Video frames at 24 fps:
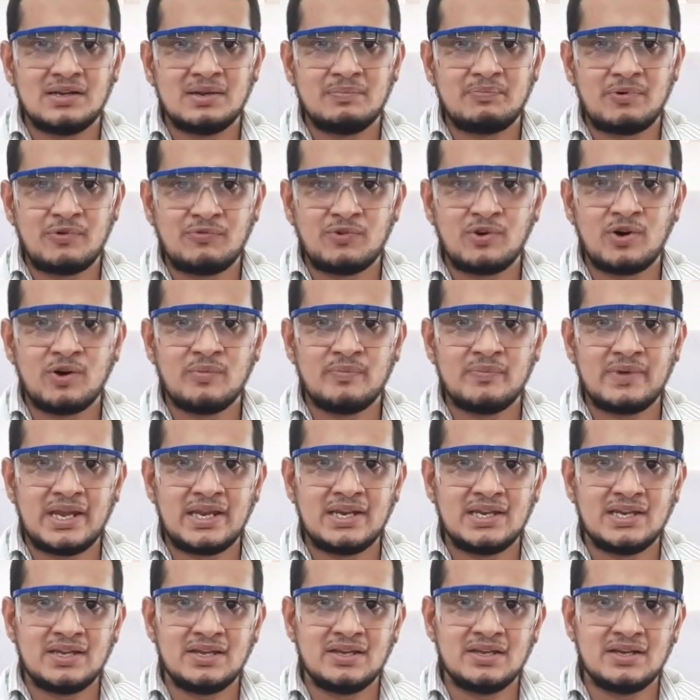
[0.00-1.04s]
perform
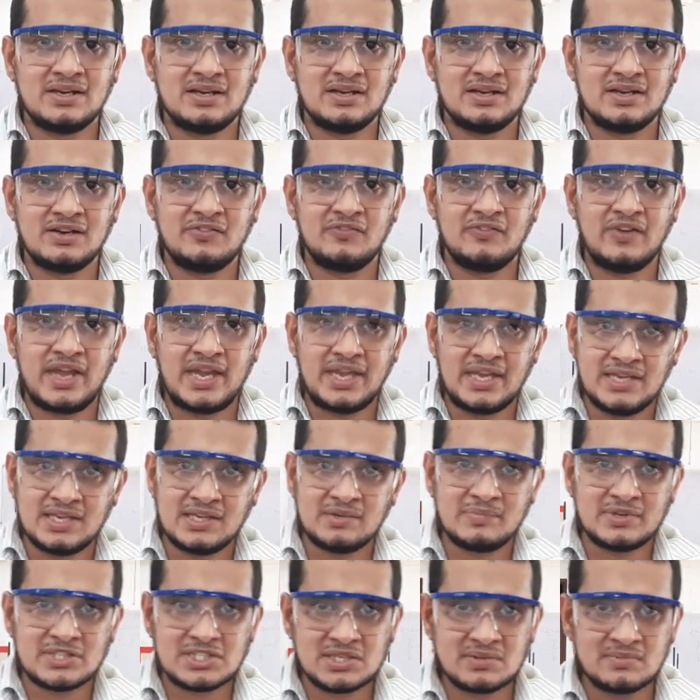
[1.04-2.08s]
any
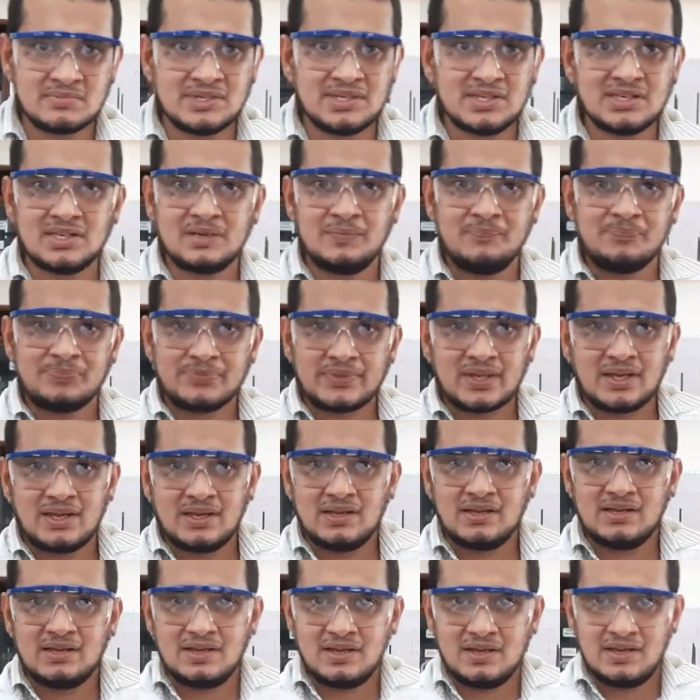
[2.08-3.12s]
weighing measurement,
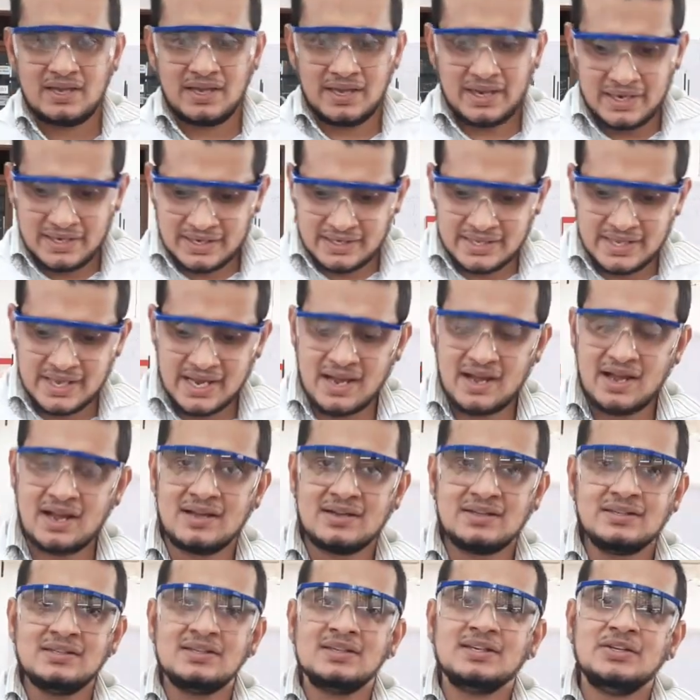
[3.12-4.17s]
in
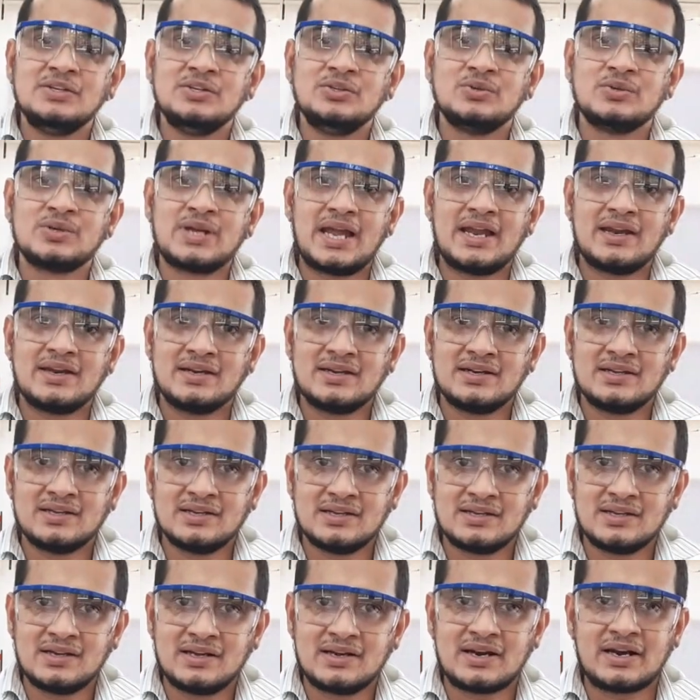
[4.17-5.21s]
there you
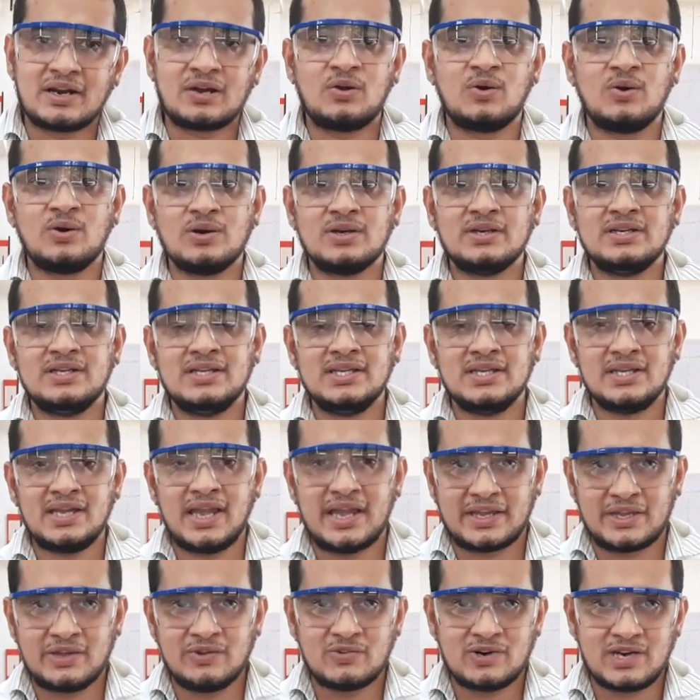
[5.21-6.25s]
can record the
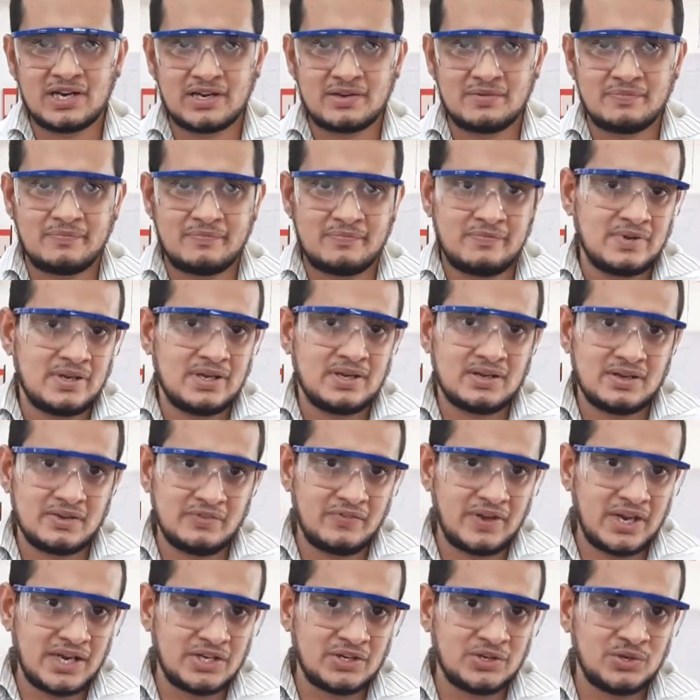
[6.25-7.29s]
accurate
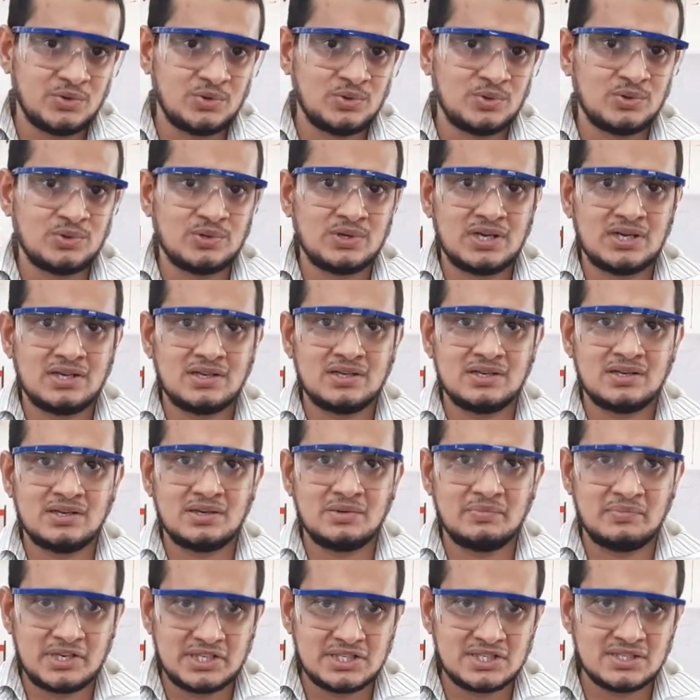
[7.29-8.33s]
weight you
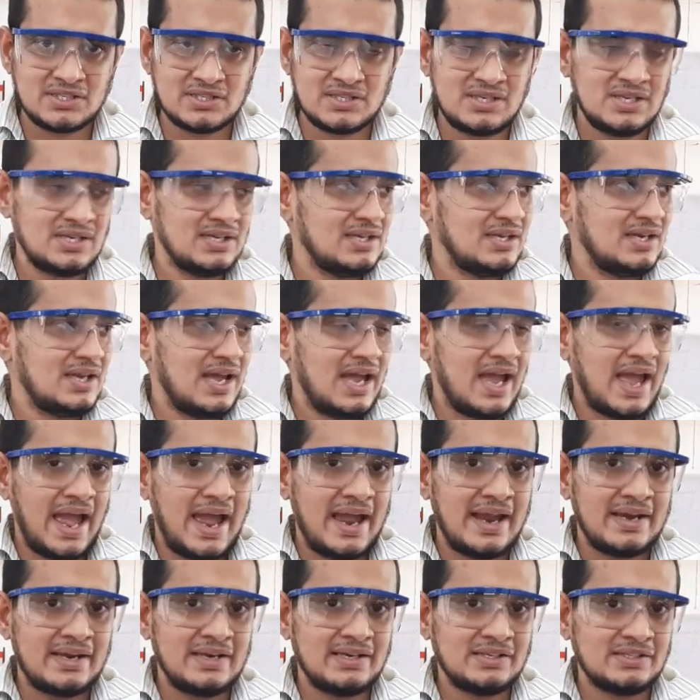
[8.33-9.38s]
measured.
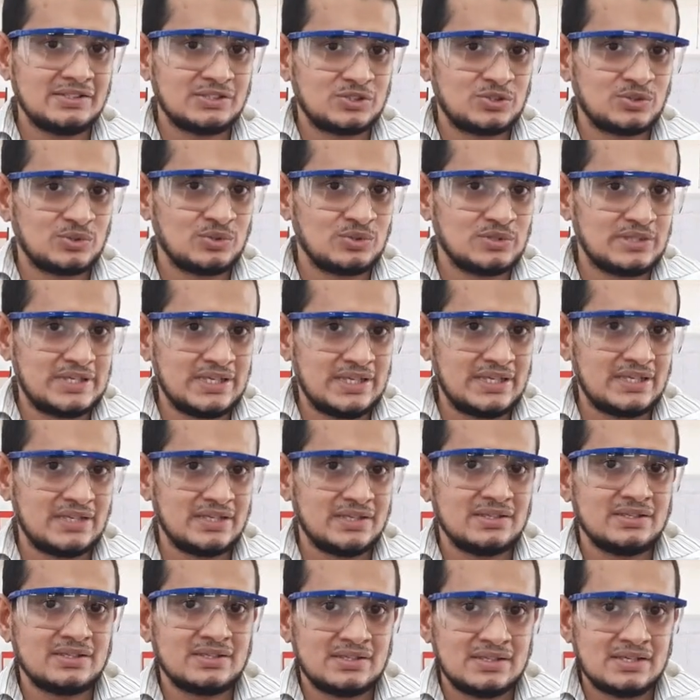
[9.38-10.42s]
And so
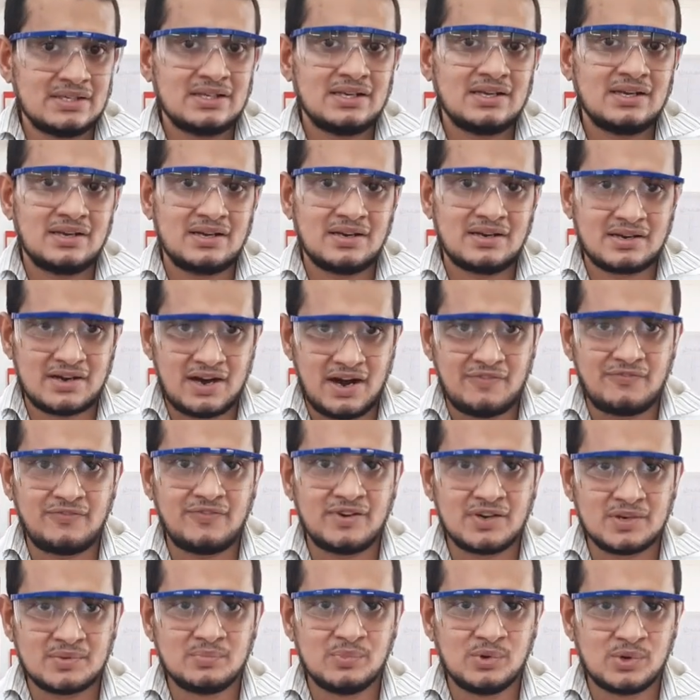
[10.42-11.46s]
the rough
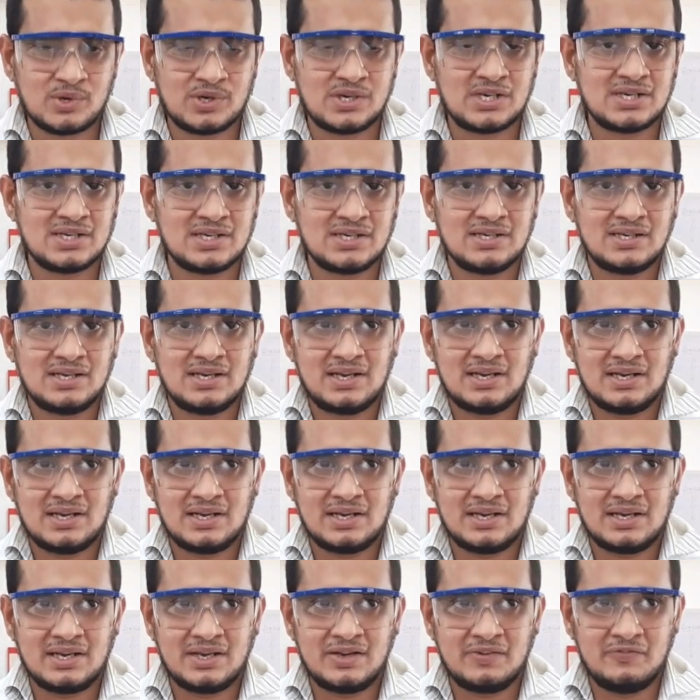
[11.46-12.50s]
work book
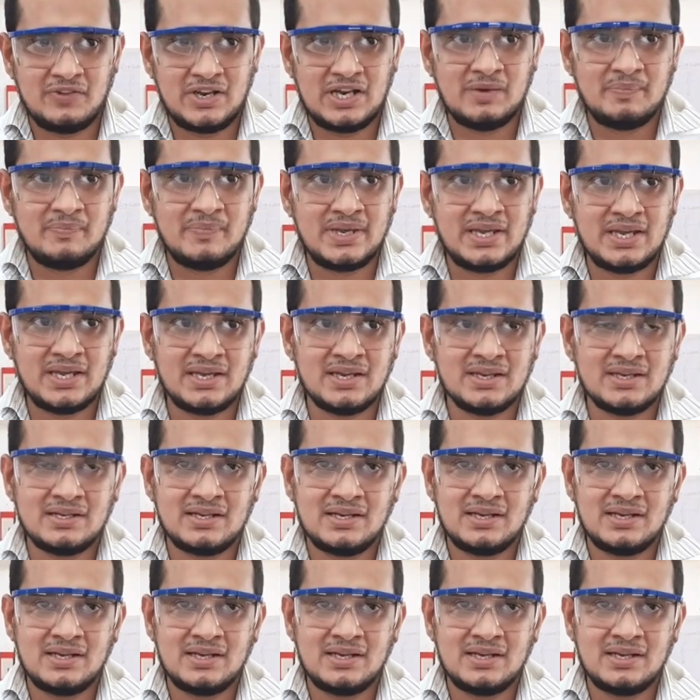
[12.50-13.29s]
will be